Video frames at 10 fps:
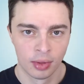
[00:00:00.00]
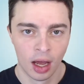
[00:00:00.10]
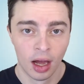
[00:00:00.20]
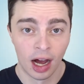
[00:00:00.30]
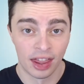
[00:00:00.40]

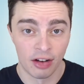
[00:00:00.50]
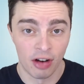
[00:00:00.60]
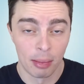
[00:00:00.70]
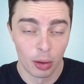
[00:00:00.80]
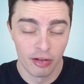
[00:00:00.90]
Hi there,
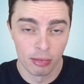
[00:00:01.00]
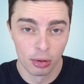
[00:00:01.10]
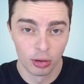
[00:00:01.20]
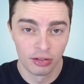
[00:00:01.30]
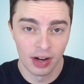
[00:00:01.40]
I'm Louis from
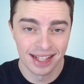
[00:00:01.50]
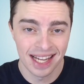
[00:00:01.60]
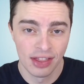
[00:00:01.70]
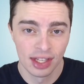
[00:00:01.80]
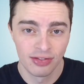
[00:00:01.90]
Pool Advisor,
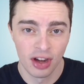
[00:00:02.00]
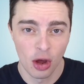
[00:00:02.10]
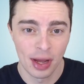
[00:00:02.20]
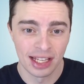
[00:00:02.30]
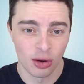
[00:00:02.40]
and this video
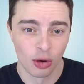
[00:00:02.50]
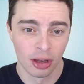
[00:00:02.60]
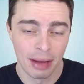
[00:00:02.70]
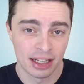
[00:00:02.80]
is all about